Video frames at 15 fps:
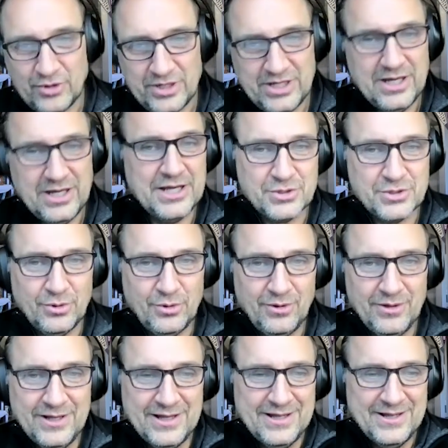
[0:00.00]
pre-high
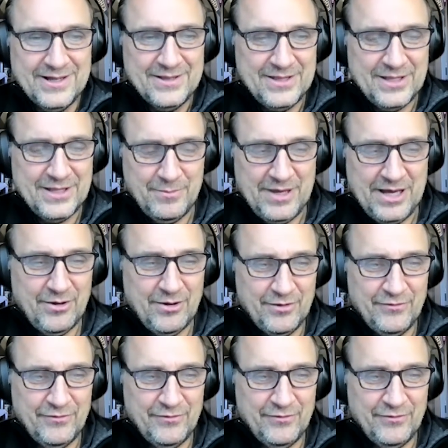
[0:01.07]
school, the amount of